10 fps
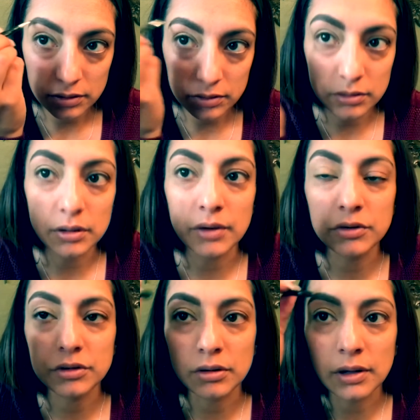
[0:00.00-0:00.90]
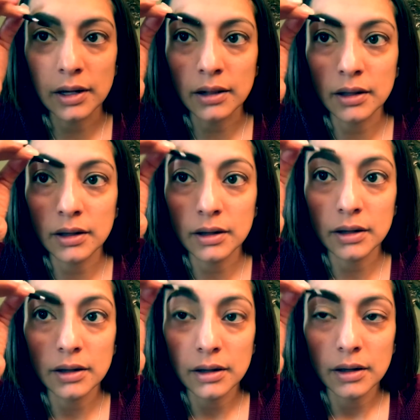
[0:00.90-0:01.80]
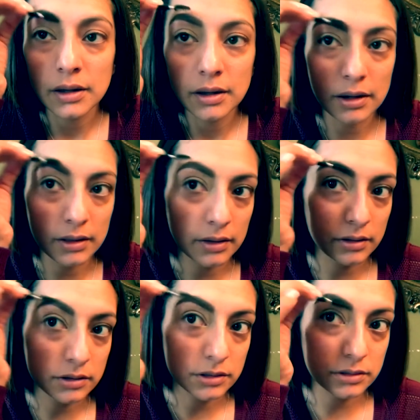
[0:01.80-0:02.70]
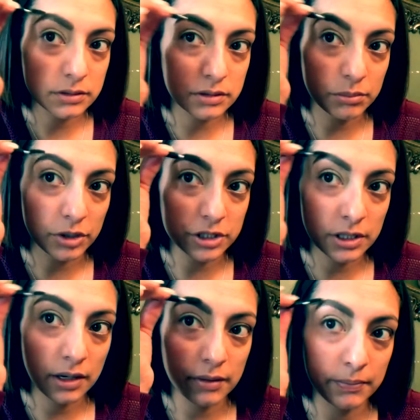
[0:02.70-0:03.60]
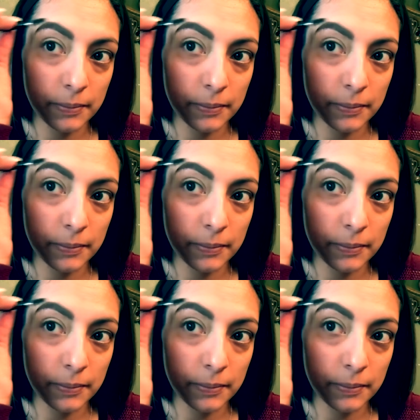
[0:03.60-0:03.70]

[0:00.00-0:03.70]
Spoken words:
just ever so lightly, and then just brush it out.